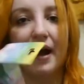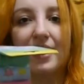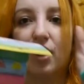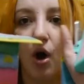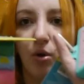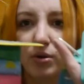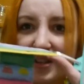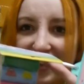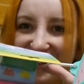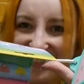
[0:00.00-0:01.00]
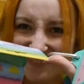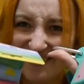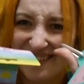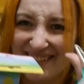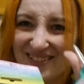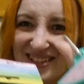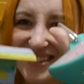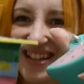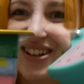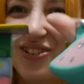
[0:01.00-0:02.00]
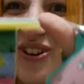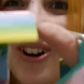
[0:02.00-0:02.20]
bag holder, which is a little